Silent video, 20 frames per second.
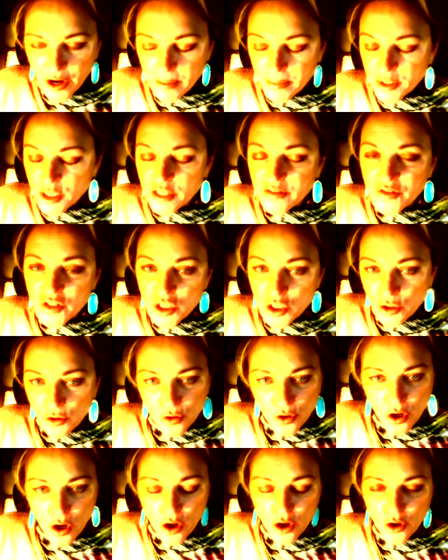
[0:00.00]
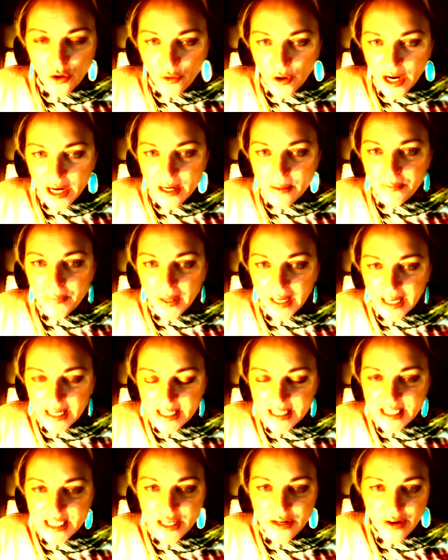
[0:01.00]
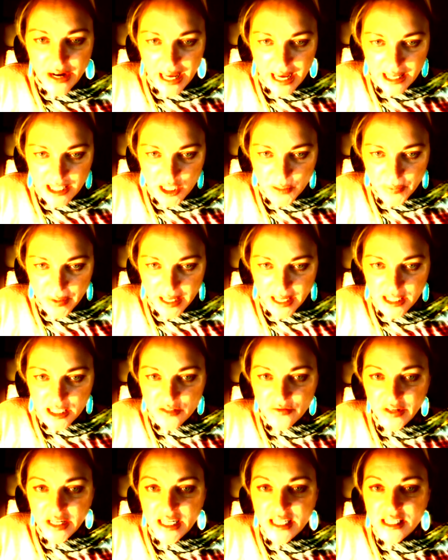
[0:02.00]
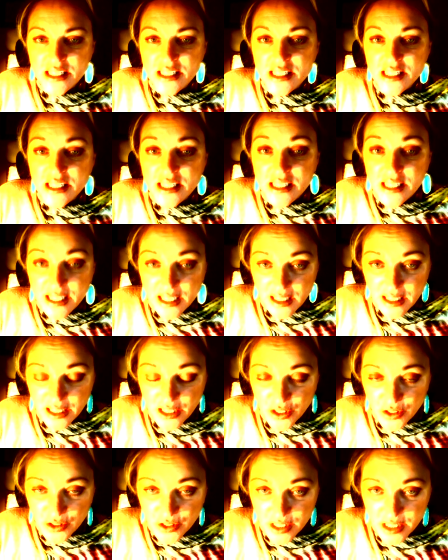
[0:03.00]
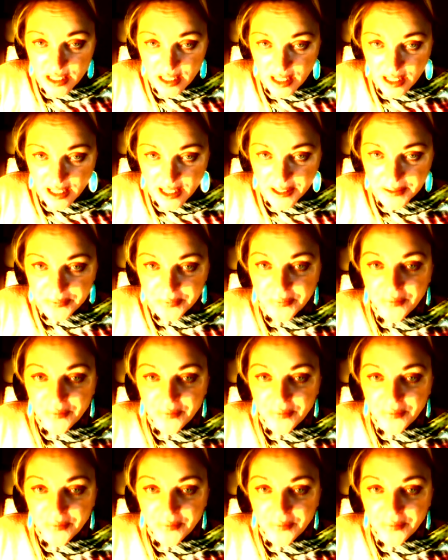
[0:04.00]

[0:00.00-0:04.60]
But you've still got great planetary aspects. Venus is still in your sign.